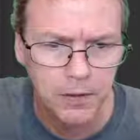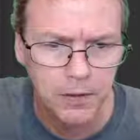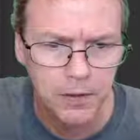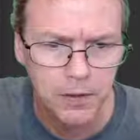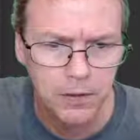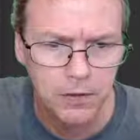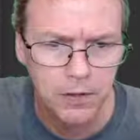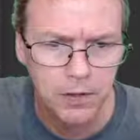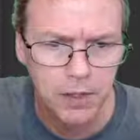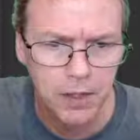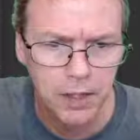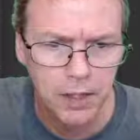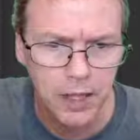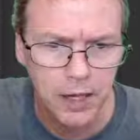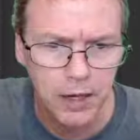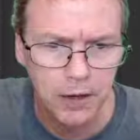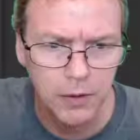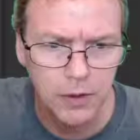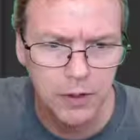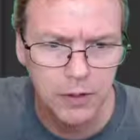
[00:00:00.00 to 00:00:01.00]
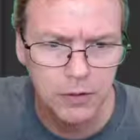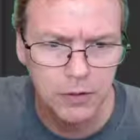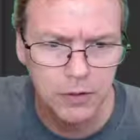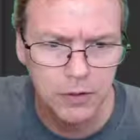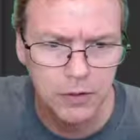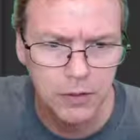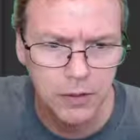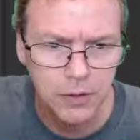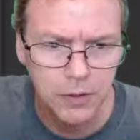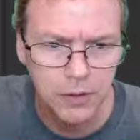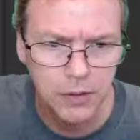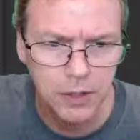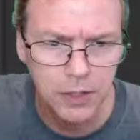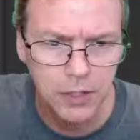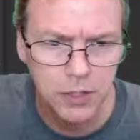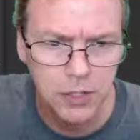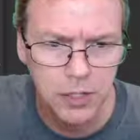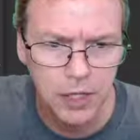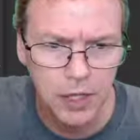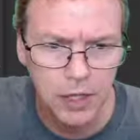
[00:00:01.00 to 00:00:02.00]
Does it allow us to
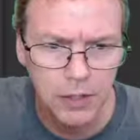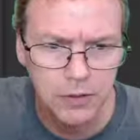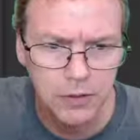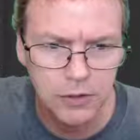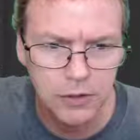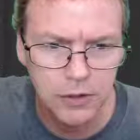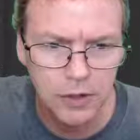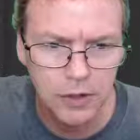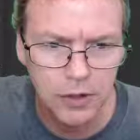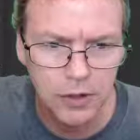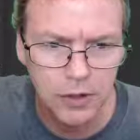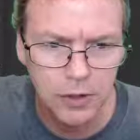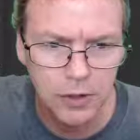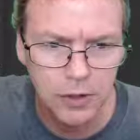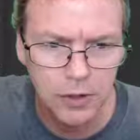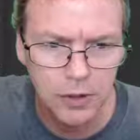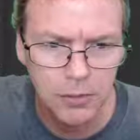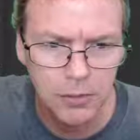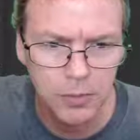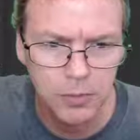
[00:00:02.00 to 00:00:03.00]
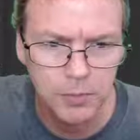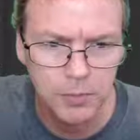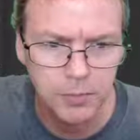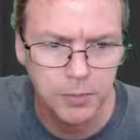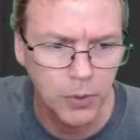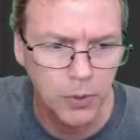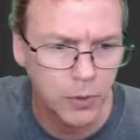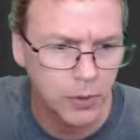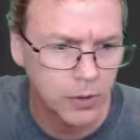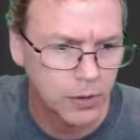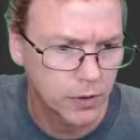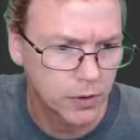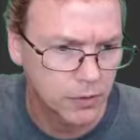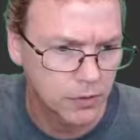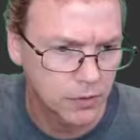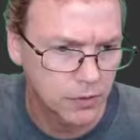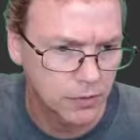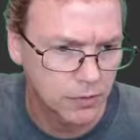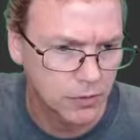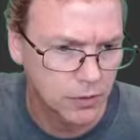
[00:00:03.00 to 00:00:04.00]
adjust the
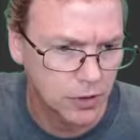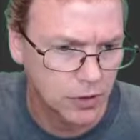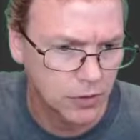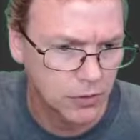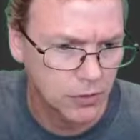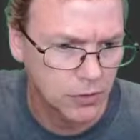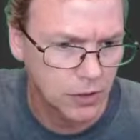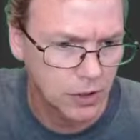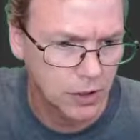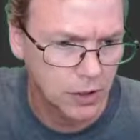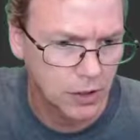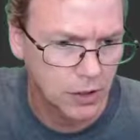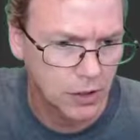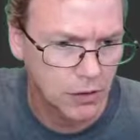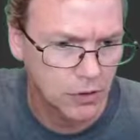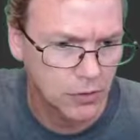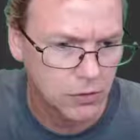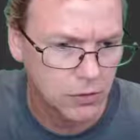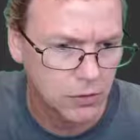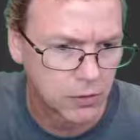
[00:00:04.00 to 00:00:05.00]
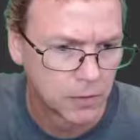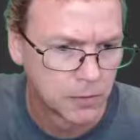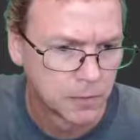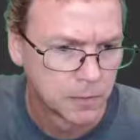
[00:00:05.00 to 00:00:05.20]
borders of these things?